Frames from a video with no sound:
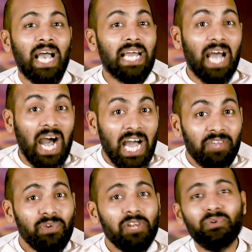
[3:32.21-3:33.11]
and
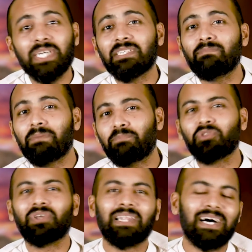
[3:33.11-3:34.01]
I will raise him up
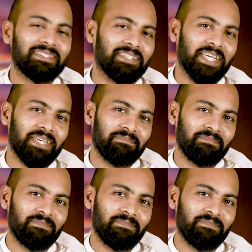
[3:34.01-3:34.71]
on the last day."